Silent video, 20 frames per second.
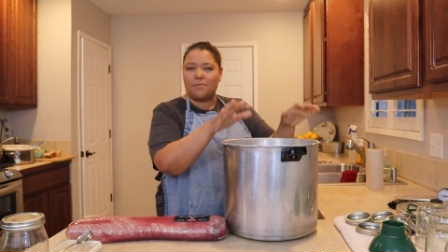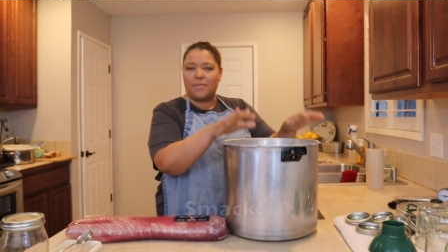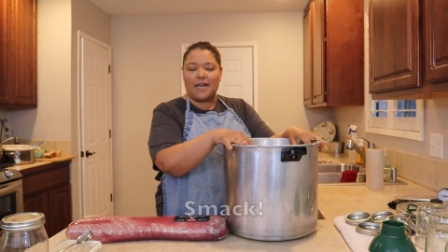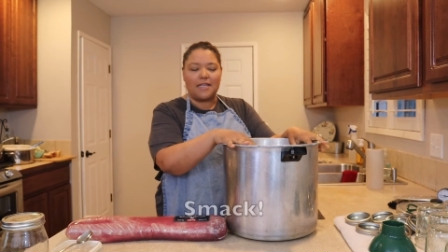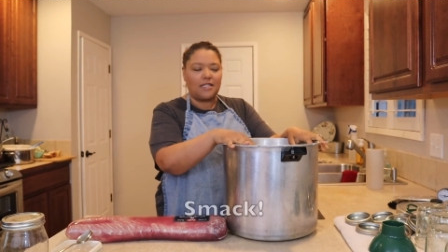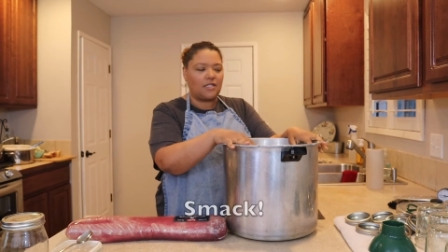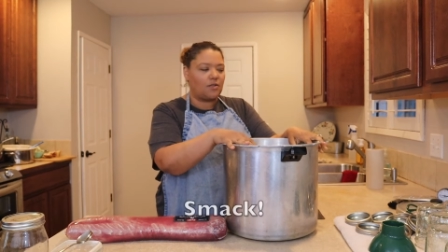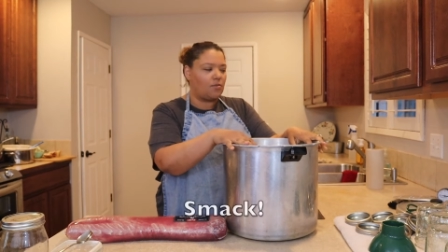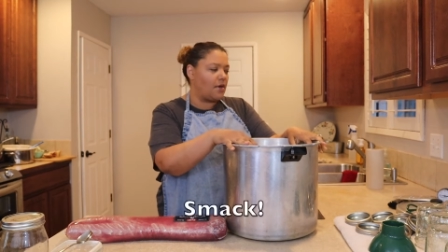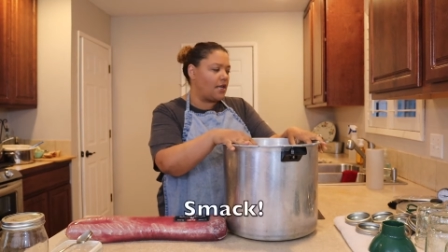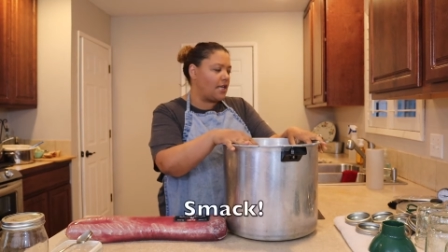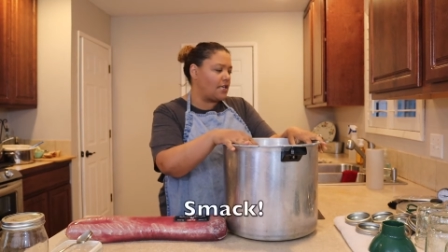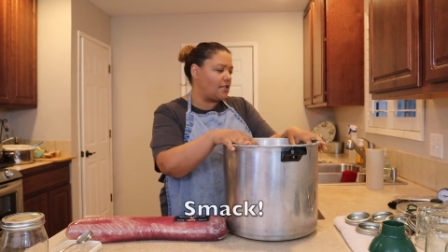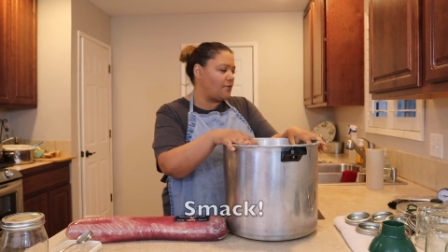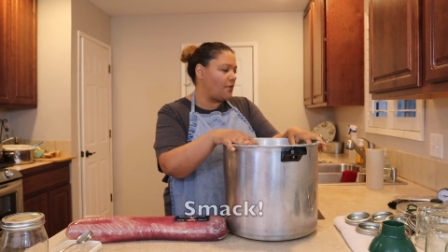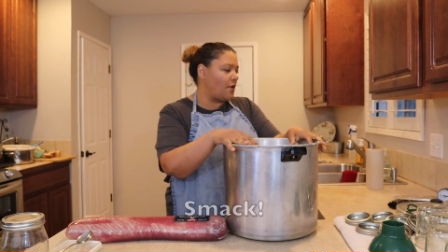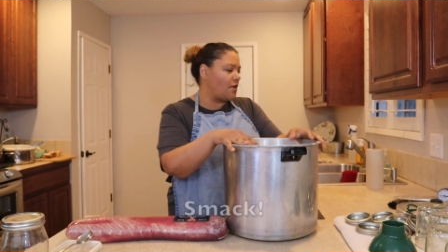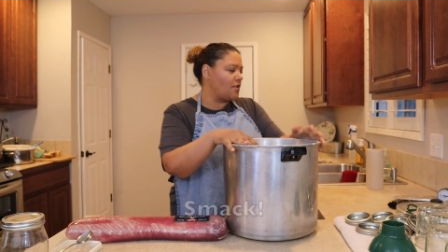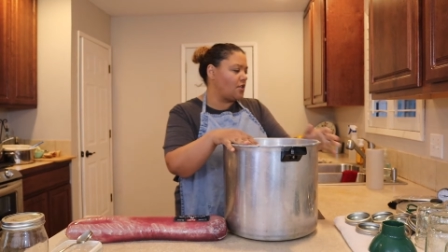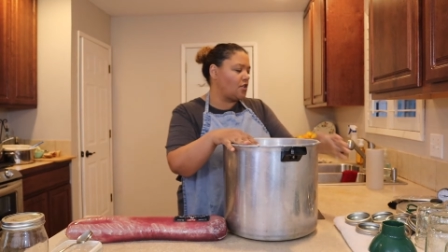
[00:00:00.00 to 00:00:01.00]
best one as
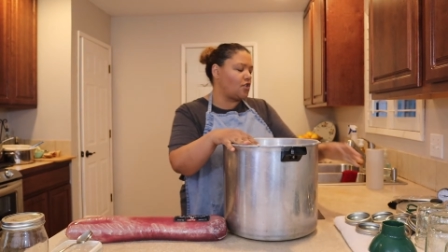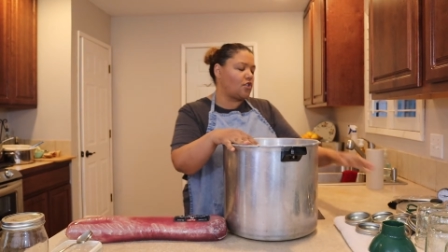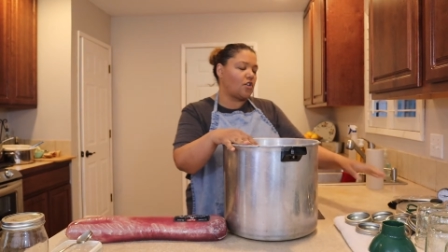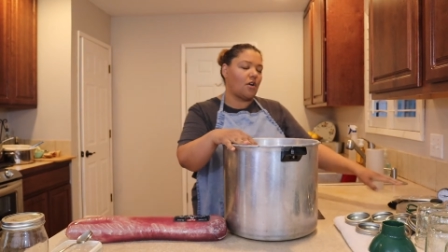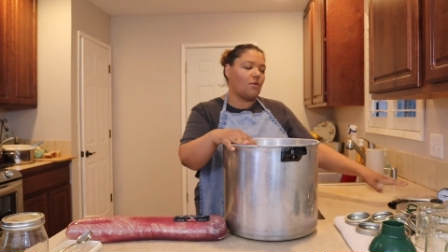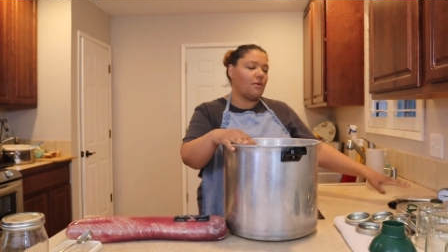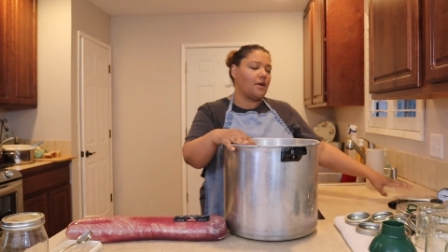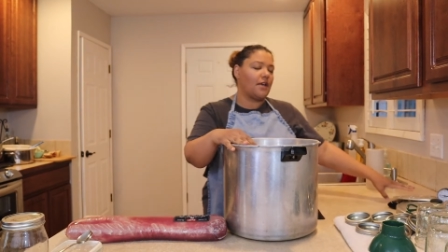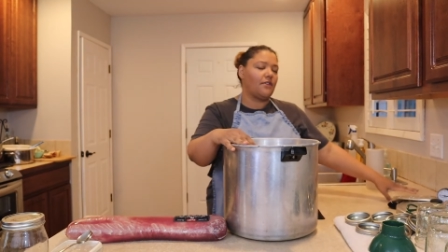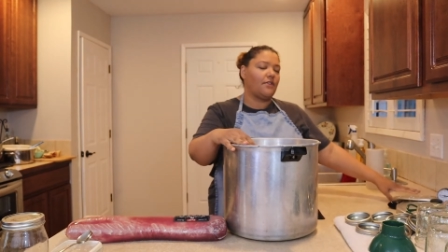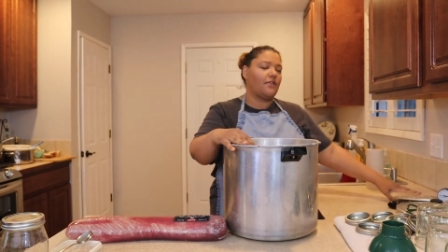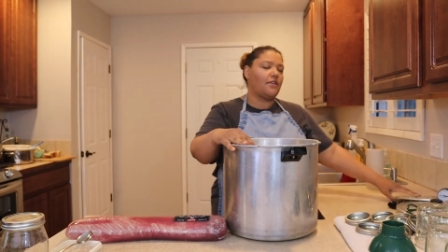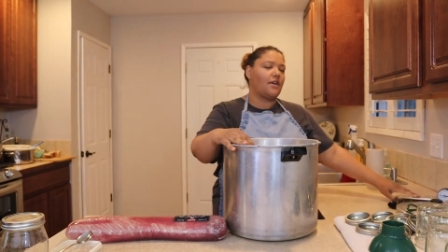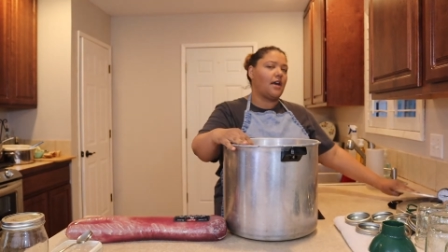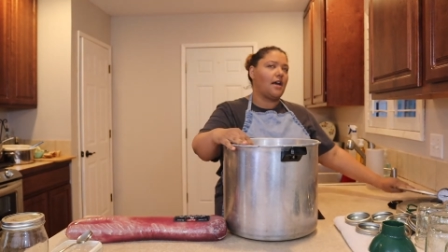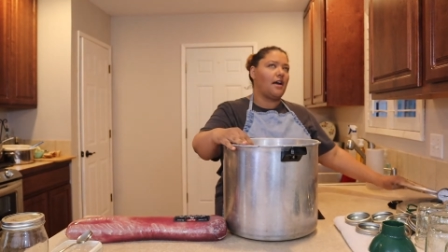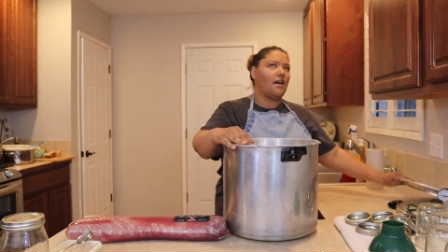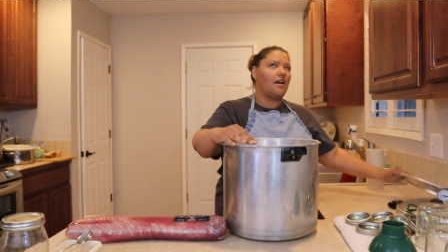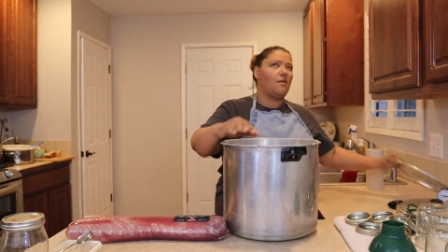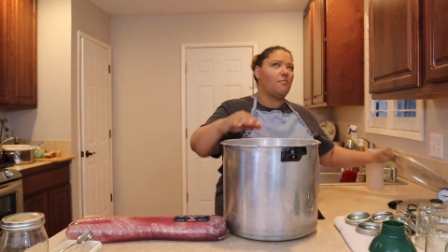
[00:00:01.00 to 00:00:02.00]
far as to start with
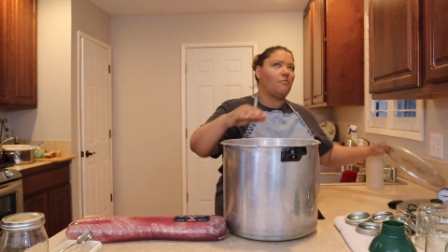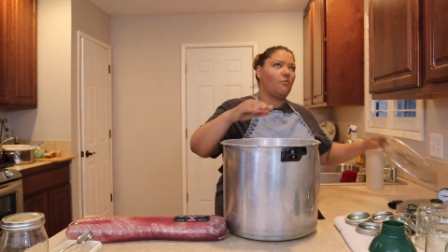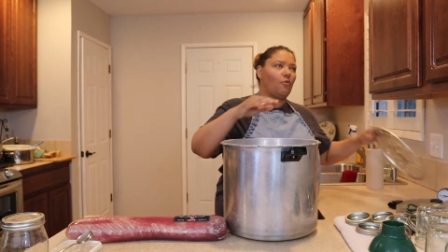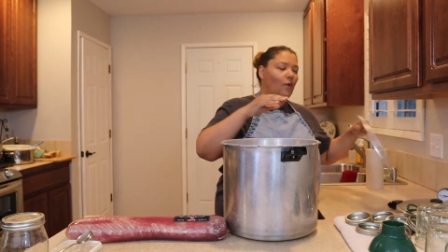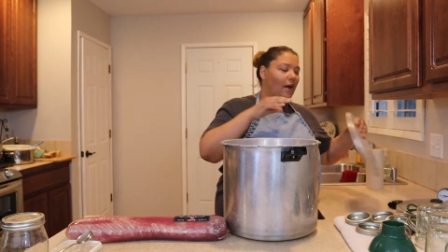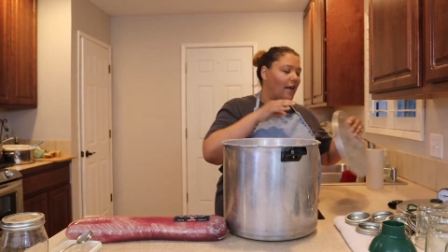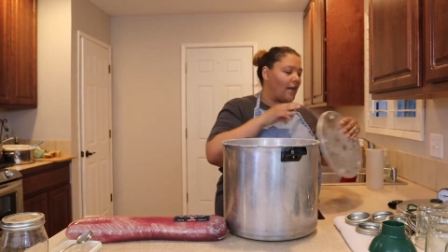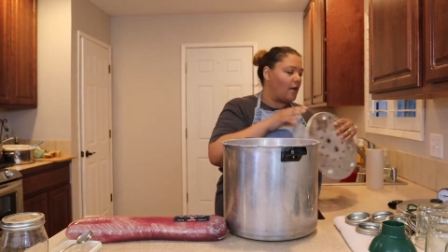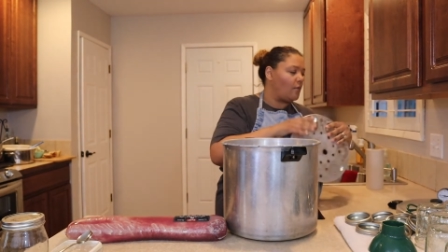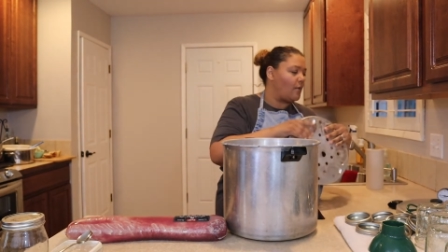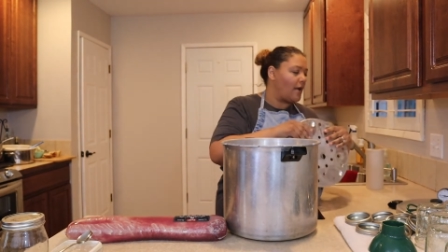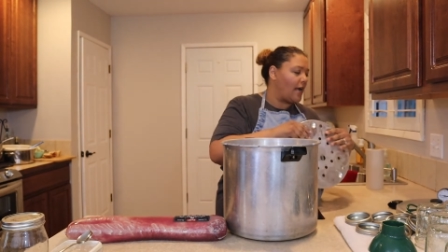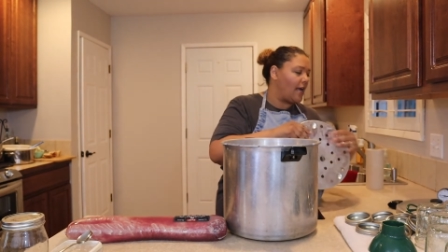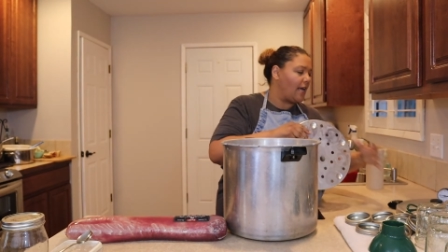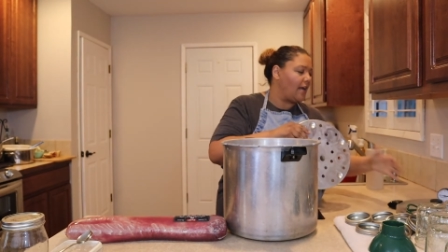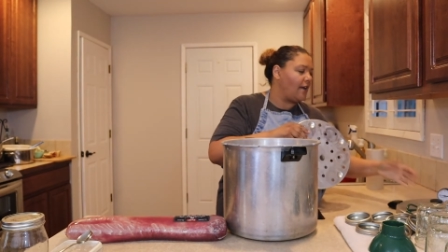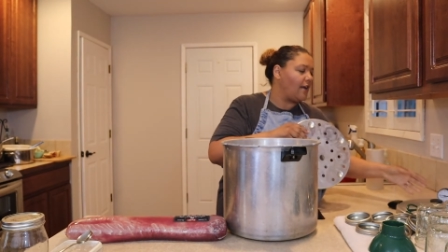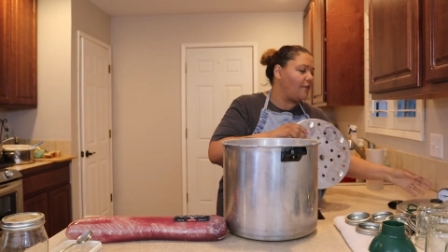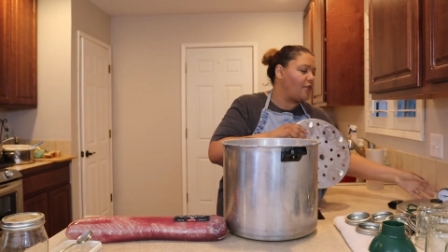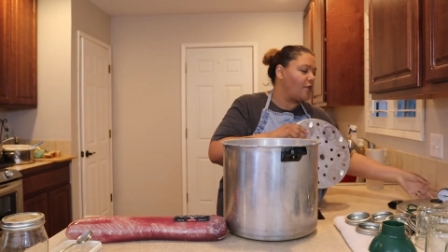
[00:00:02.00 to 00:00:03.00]
um, right
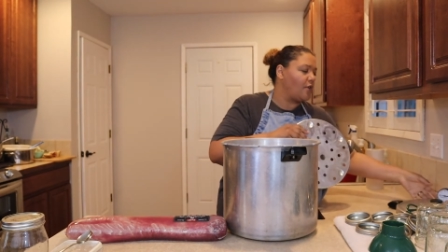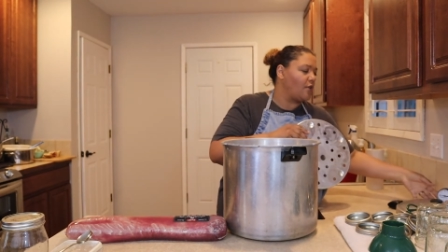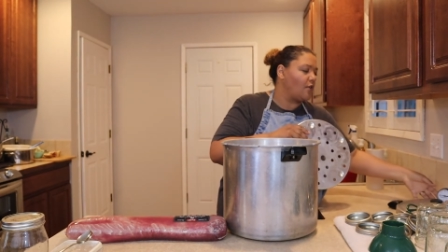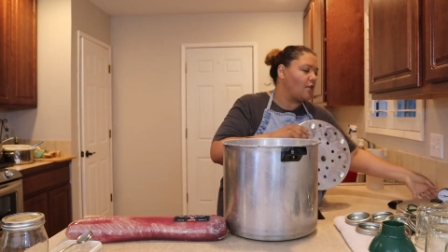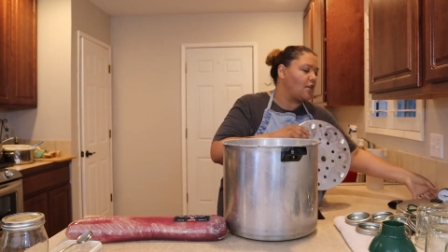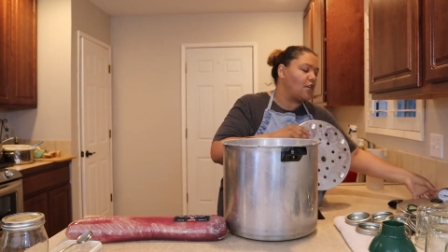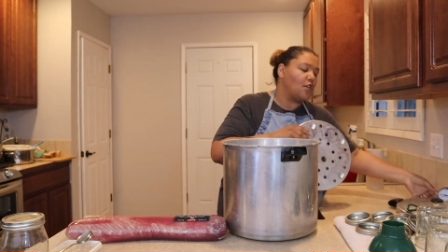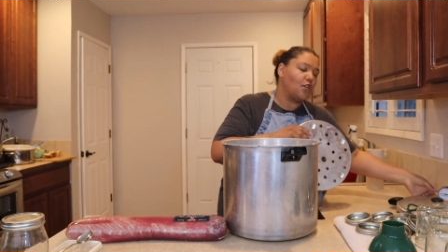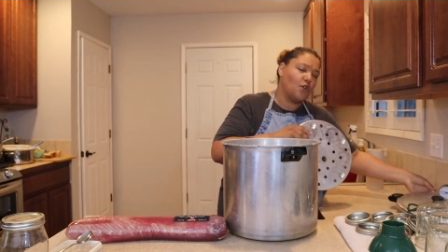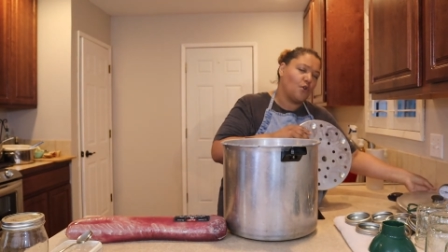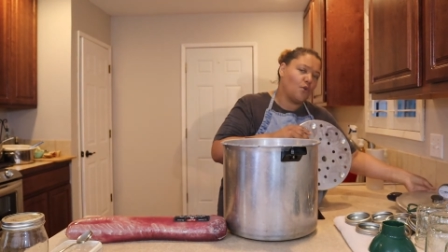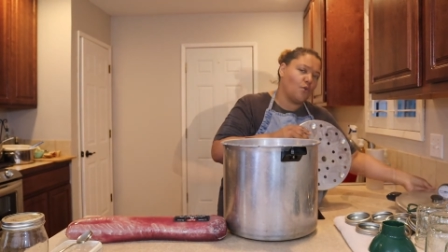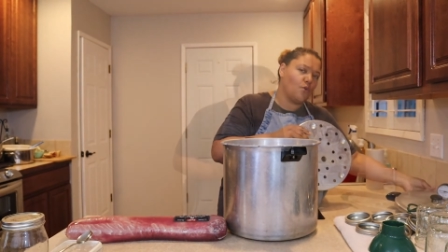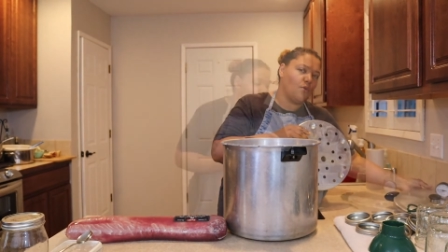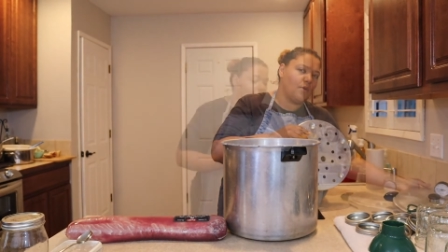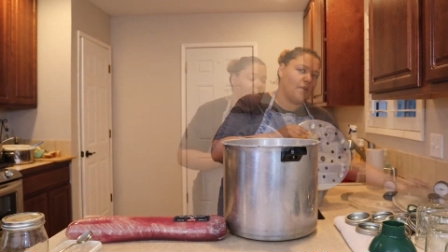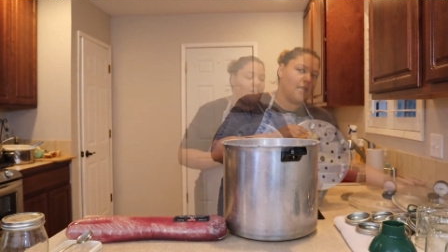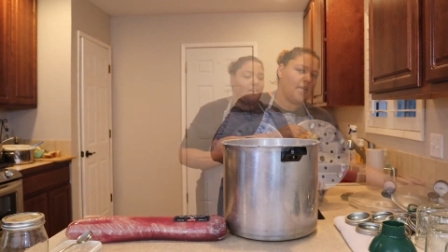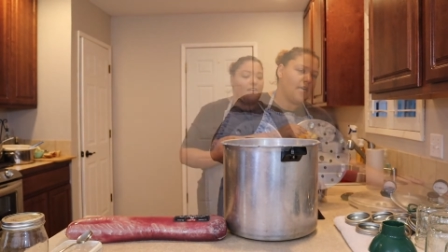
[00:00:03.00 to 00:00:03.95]
away if you're new.